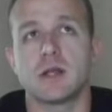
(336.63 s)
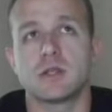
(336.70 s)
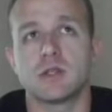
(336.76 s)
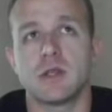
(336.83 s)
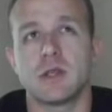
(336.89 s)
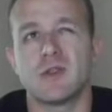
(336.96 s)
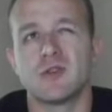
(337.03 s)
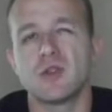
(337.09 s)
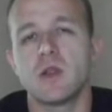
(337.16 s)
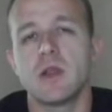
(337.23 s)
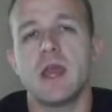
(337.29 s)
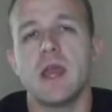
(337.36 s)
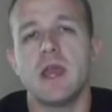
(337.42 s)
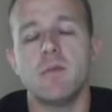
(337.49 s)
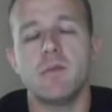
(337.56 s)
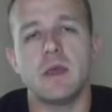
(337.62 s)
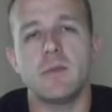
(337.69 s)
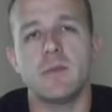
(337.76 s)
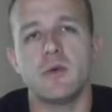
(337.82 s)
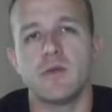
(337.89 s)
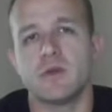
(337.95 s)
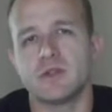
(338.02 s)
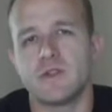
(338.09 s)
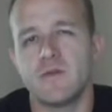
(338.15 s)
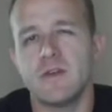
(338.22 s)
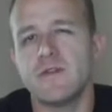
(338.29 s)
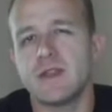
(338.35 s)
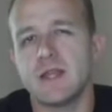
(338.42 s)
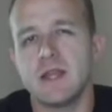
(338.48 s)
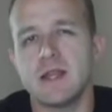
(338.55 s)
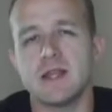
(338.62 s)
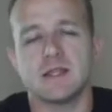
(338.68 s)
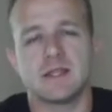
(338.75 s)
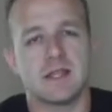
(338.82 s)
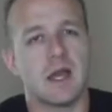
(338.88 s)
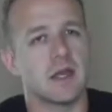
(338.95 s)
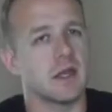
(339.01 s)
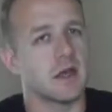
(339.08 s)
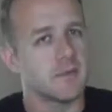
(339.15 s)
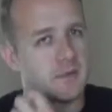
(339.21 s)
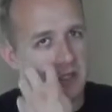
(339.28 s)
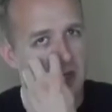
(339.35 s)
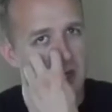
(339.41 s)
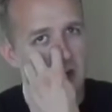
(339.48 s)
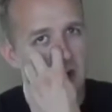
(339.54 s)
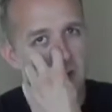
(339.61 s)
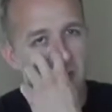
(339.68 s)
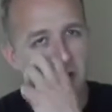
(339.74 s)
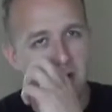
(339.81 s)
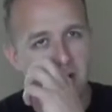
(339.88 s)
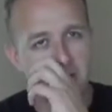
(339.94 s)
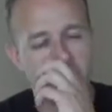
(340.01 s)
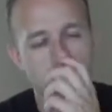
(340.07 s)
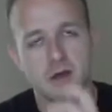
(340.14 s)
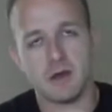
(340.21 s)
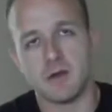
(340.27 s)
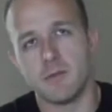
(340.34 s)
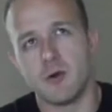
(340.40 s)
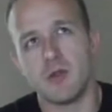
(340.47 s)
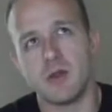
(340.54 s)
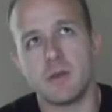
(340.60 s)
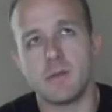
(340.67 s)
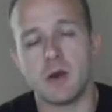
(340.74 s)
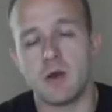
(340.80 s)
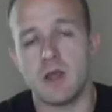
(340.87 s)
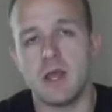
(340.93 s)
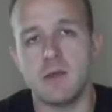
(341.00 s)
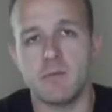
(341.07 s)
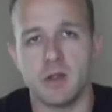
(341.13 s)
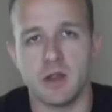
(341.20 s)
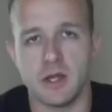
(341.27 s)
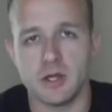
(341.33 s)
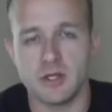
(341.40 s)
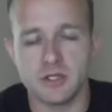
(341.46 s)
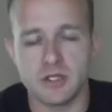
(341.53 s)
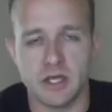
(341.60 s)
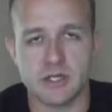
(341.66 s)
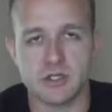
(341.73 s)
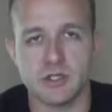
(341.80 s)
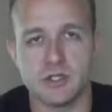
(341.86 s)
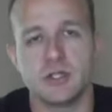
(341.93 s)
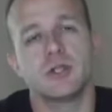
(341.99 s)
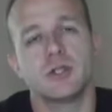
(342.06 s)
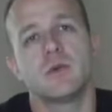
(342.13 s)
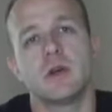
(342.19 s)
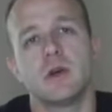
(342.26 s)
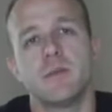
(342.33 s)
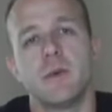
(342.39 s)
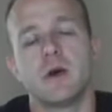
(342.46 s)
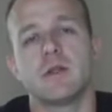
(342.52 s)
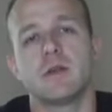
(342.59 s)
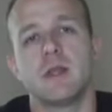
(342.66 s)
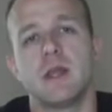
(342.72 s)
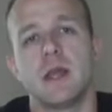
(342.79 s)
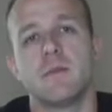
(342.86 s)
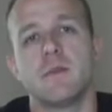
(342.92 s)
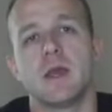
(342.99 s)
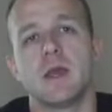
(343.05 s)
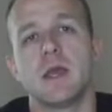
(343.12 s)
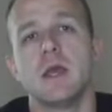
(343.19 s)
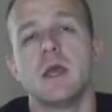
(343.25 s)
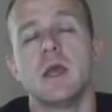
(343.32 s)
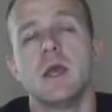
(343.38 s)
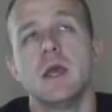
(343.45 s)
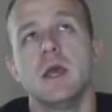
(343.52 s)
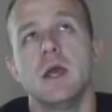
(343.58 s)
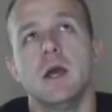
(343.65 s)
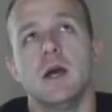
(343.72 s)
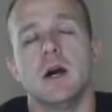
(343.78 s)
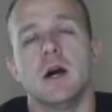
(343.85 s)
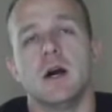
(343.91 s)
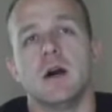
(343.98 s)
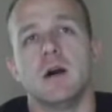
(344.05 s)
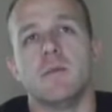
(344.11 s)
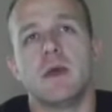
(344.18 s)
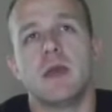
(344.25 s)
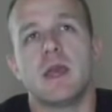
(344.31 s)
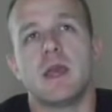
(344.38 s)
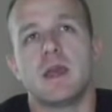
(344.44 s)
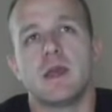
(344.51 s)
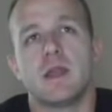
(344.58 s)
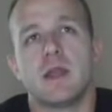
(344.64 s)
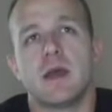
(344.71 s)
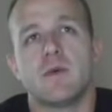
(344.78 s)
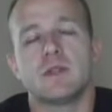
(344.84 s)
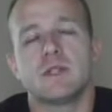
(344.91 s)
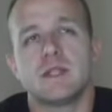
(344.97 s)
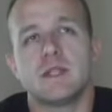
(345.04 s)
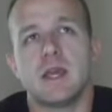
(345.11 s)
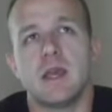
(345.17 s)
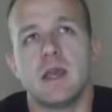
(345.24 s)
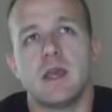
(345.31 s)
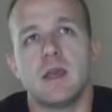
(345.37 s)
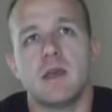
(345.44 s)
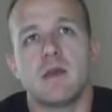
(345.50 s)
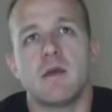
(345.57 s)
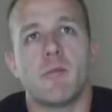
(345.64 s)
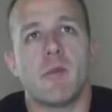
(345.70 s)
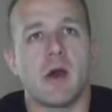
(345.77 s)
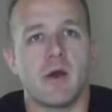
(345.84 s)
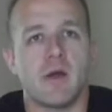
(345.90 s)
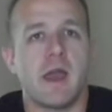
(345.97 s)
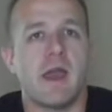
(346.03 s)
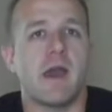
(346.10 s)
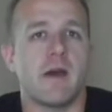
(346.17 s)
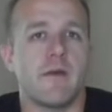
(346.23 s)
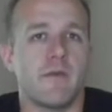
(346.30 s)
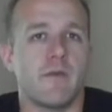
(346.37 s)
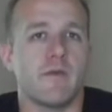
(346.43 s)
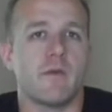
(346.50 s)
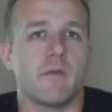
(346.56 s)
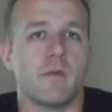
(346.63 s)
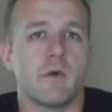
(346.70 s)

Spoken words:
There was only 8 people. There was 15 that signed up to go, but only about 8 players actually showed up on game day, and I would say about half of them.